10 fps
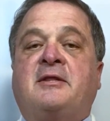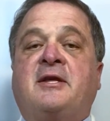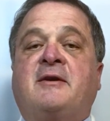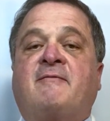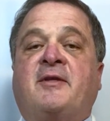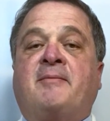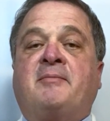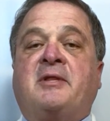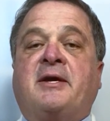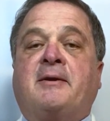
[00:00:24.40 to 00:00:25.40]
Think of
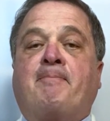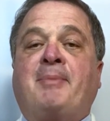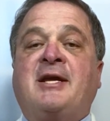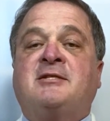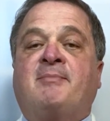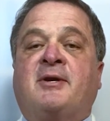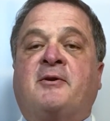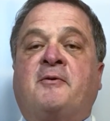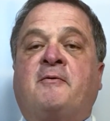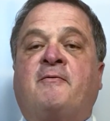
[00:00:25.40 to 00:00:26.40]
them like a
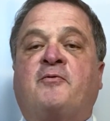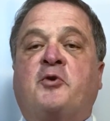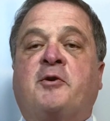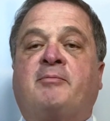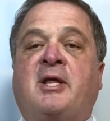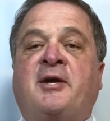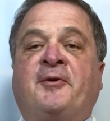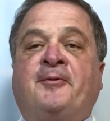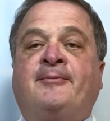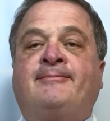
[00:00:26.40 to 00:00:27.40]
pacemaker for your bladder.